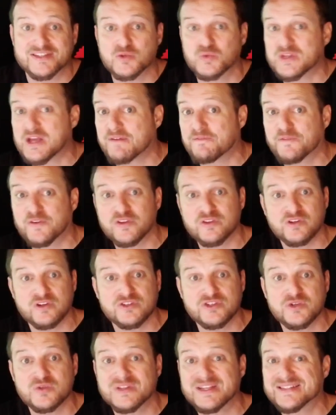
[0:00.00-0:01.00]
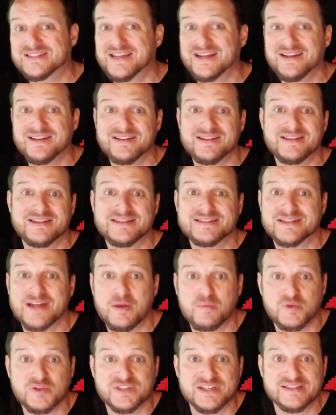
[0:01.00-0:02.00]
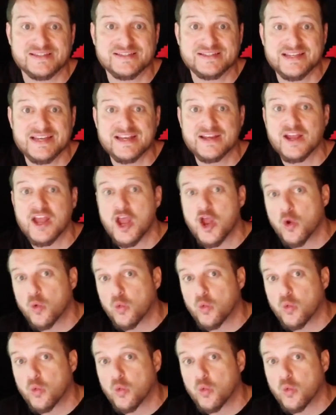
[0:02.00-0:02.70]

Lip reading: So without further ado, let's get into these numbers and see